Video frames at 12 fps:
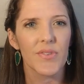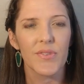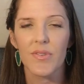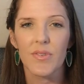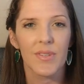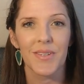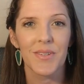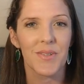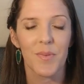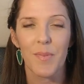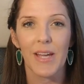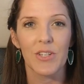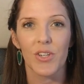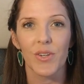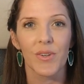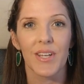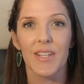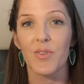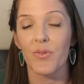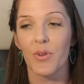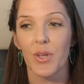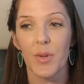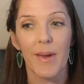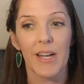It's a bad joke. It's a
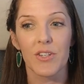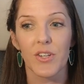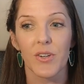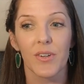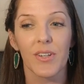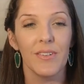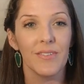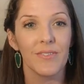really bad joke.